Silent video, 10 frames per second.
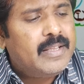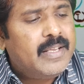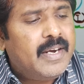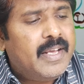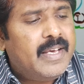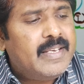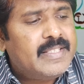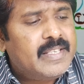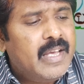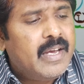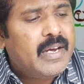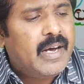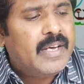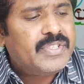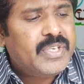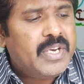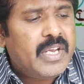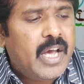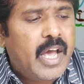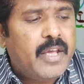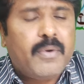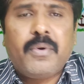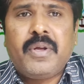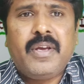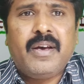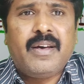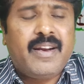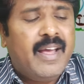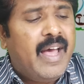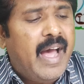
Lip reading: that is cos theta I wrote here,